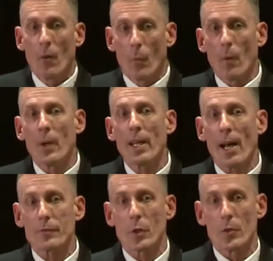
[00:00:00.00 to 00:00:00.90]
what we
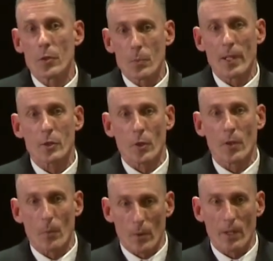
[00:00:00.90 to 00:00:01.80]
have to do is make sure
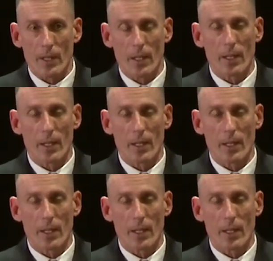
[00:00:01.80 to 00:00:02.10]
that we're